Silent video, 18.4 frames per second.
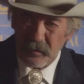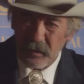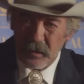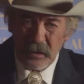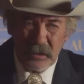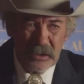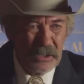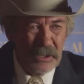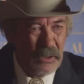
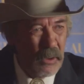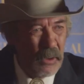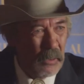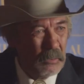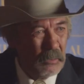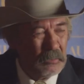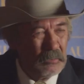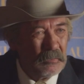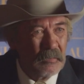more because they
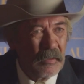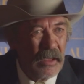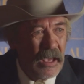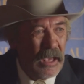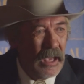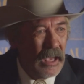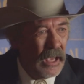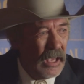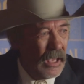started to
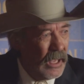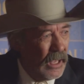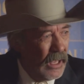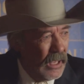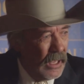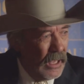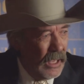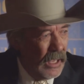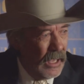think that
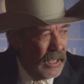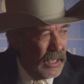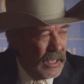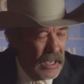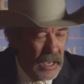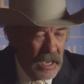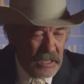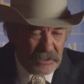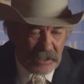Lou made her
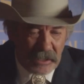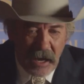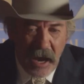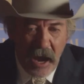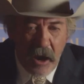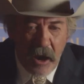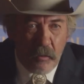relatives win the